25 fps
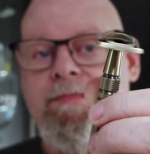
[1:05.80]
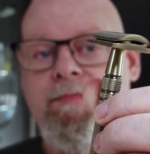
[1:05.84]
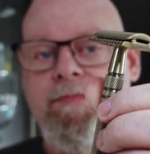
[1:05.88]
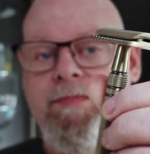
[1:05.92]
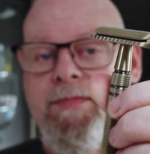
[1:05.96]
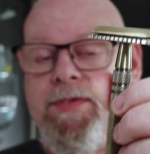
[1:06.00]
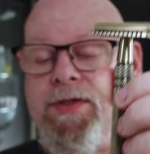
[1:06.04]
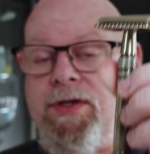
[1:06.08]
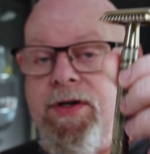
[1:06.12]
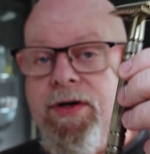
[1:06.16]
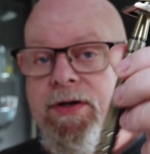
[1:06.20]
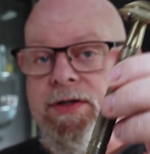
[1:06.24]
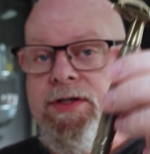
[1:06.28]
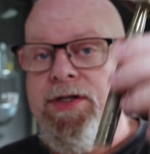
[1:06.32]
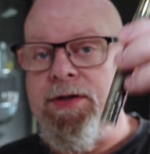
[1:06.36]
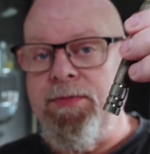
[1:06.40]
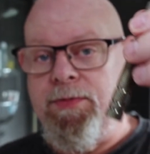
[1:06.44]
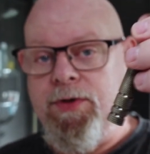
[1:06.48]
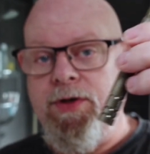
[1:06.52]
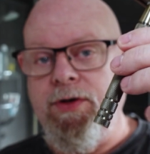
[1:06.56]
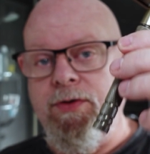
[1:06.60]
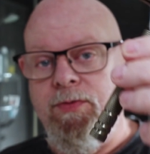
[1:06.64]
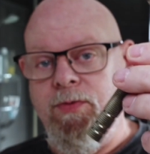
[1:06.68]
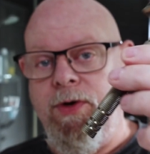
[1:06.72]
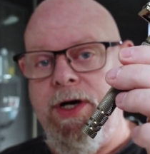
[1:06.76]
It's got some
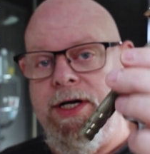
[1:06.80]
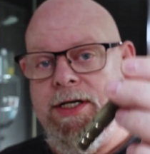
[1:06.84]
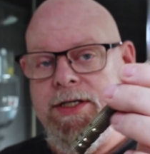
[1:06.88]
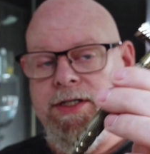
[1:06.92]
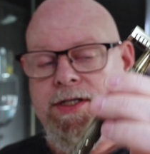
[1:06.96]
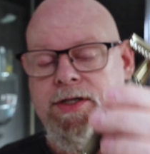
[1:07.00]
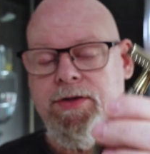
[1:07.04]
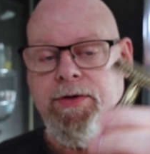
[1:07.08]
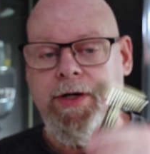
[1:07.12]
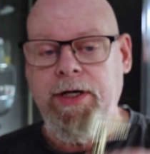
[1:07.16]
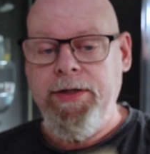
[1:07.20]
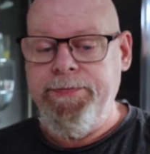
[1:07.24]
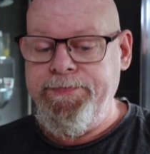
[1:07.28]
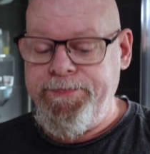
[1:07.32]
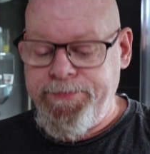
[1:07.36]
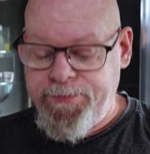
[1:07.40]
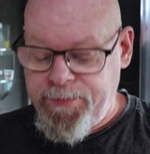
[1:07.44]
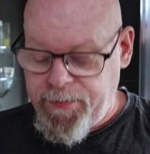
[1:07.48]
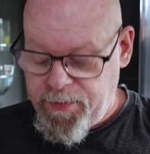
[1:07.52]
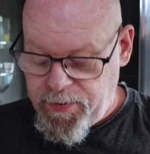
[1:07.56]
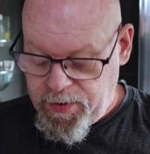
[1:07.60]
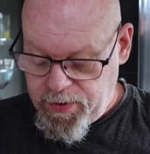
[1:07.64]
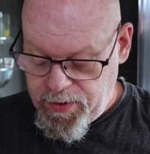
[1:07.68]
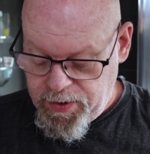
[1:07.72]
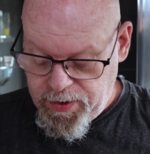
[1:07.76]
good weight to it.
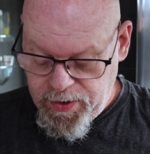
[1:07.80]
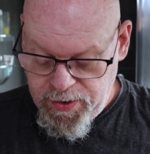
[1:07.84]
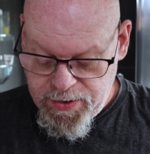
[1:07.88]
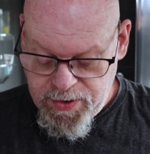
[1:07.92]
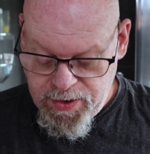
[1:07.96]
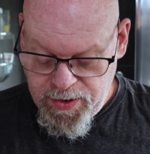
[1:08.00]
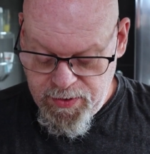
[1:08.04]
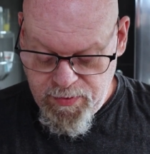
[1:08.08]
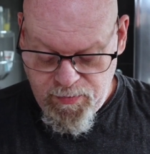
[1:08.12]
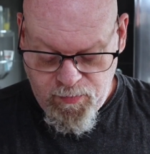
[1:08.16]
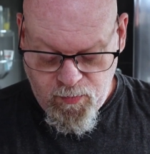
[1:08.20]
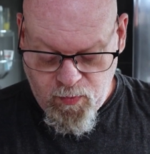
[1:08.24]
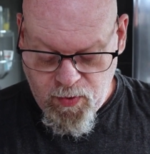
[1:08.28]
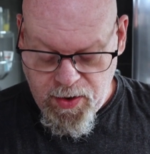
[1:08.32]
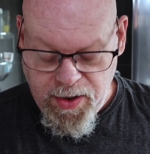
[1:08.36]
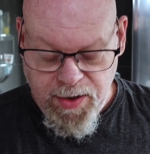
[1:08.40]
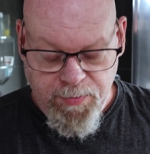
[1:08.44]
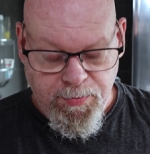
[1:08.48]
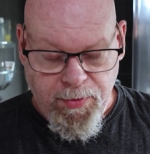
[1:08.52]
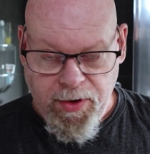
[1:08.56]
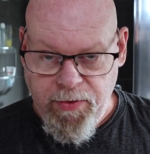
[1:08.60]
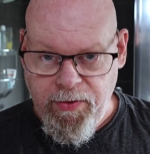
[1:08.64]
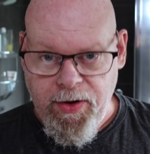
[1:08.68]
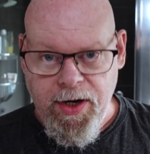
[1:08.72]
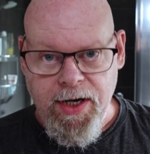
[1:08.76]
I don't weigh
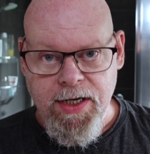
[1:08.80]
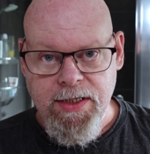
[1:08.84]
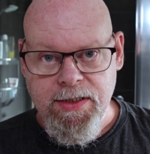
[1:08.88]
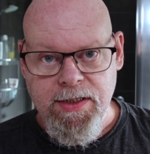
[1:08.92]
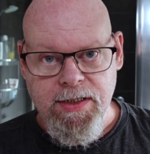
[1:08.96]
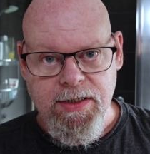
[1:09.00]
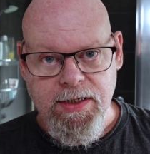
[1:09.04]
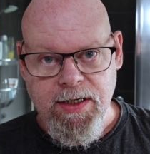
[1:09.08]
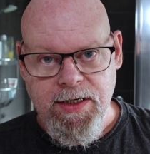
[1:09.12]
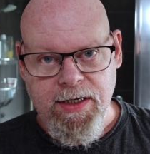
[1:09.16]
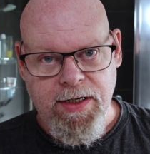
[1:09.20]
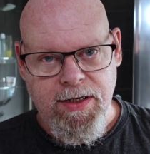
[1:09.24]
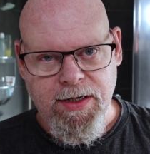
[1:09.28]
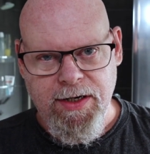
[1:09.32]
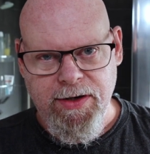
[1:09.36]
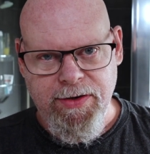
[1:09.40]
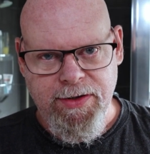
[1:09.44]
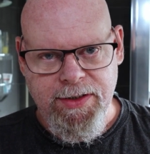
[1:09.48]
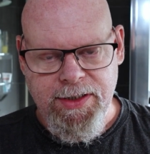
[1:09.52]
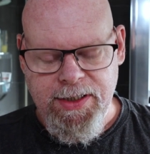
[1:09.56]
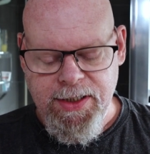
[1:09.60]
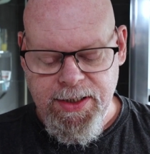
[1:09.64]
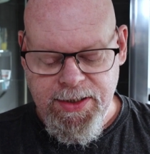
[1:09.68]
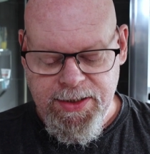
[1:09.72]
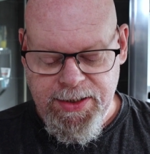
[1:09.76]
my razors. I don't go
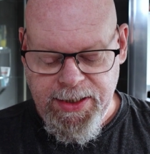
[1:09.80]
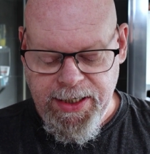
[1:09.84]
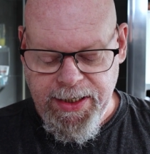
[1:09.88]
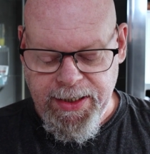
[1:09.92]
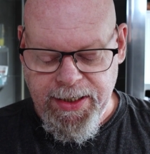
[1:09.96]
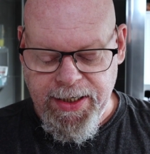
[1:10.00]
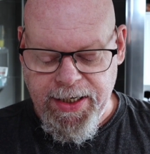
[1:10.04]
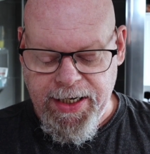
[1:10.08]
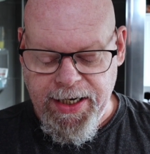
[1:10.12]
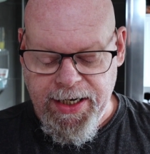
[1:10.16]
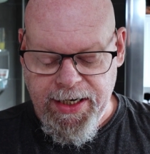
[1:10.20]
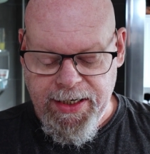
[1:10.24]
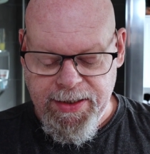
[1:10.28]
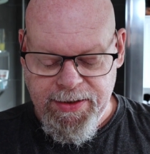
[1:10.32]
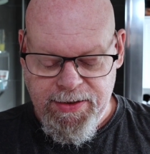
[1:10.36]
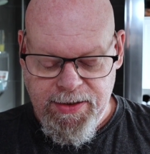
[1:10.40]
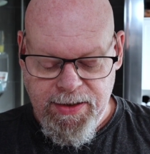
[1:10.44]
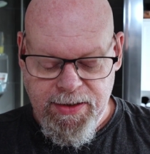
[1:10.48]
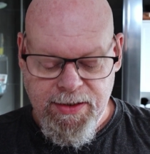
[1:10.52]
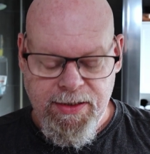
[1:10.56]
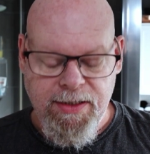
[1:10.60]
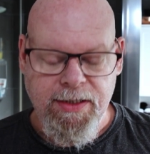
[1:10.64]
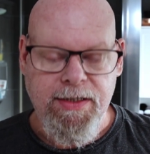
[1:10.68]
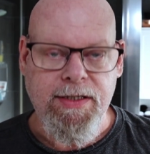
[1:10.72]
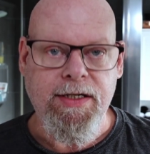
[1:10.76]
into the
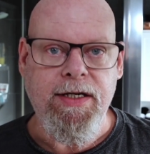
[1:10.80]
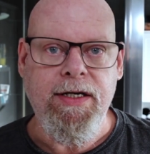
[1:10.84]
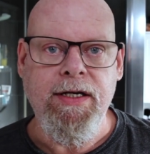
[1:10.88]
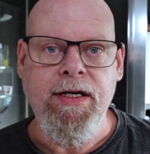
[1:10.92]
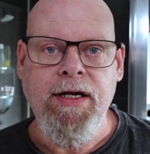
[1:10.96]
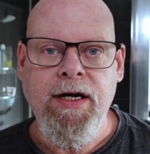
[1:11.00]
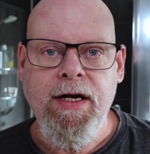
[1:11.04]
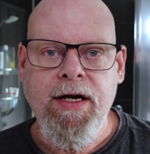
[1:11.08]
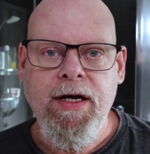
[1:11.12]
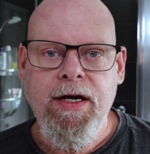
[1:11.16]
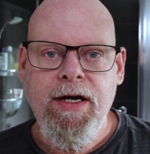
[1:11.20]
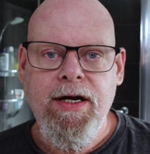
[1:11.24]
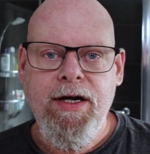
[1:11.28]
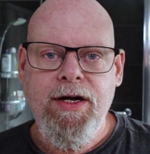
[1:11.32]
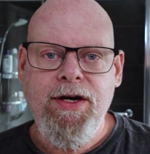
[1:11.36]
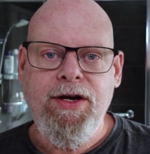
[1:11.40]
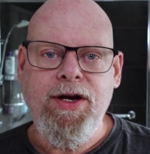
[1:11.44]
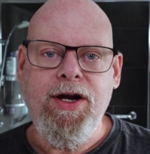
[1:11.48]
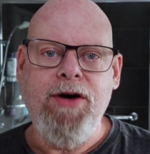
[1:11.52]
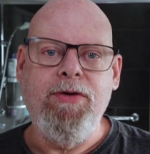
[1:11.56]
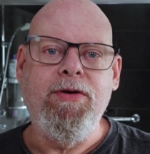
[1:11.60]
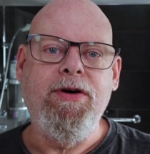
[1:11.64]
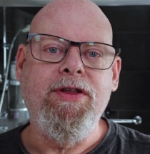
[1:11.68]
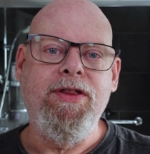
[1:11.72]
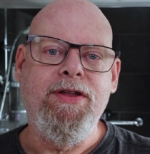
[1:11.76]
technicalities because I
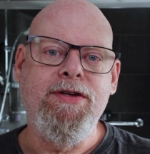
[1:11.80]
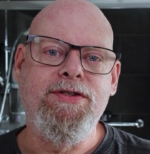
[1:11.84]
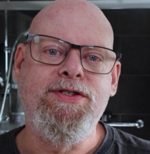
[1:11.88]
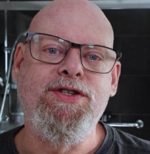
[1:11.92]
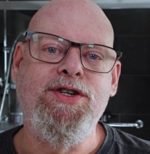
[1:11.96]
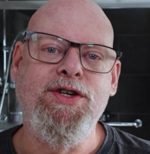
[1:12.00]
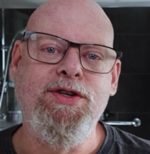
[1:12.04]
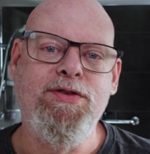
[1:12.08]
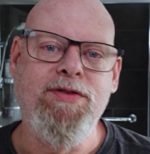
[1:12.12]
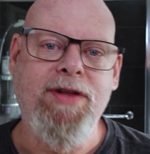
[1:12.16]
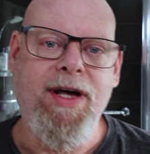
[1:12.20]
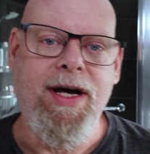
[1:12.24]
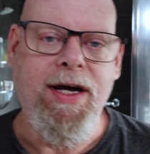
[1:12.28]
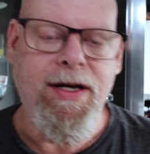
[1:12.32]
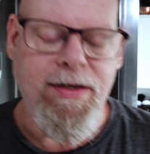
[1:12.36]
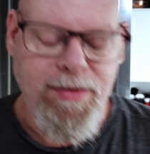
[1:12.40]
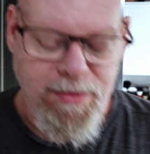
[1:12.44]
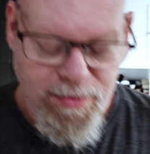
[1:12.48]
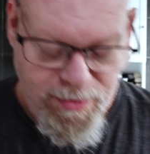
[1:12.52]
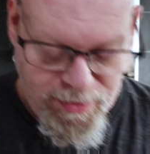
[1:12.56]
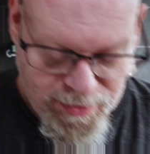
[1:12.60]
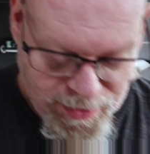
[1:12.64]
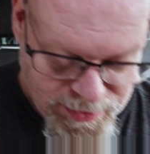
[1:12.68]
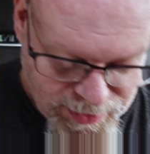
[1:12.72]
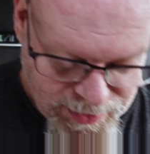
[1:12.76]
know others do that, and I